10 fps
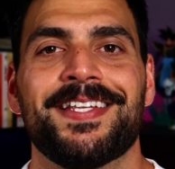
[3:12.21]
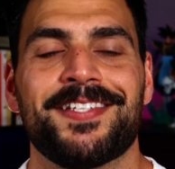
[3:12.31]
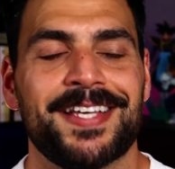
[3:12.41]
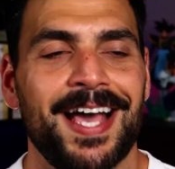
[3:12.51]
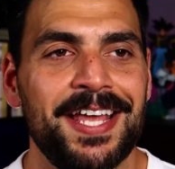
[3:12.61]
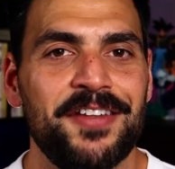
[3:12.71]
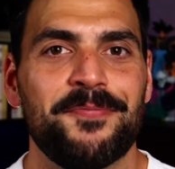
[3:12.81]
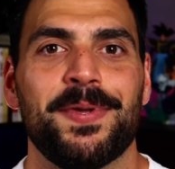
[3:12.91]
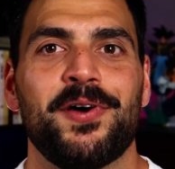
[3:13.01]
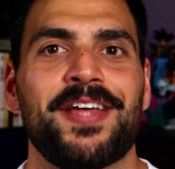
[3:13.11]
to kind
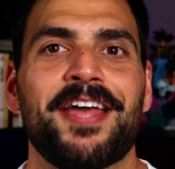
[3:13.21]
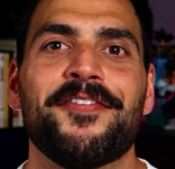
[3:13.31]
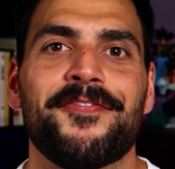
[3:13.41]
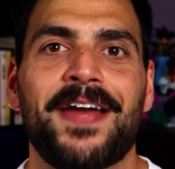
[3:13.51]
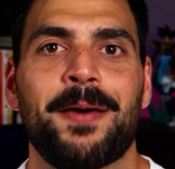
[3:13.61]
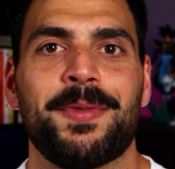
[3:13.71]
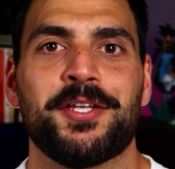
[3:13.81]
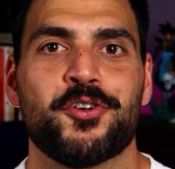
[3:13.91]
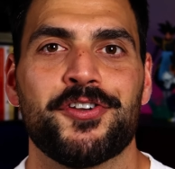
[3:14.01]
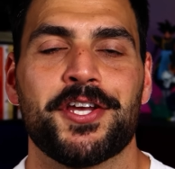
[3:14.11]
of build a family
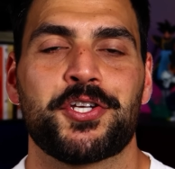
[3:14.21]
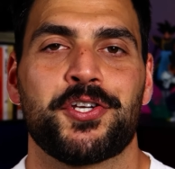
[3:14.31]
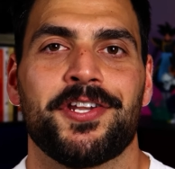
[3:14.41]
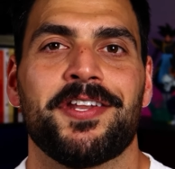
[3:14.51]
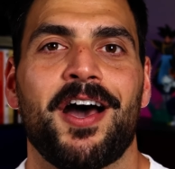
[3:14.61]
tradition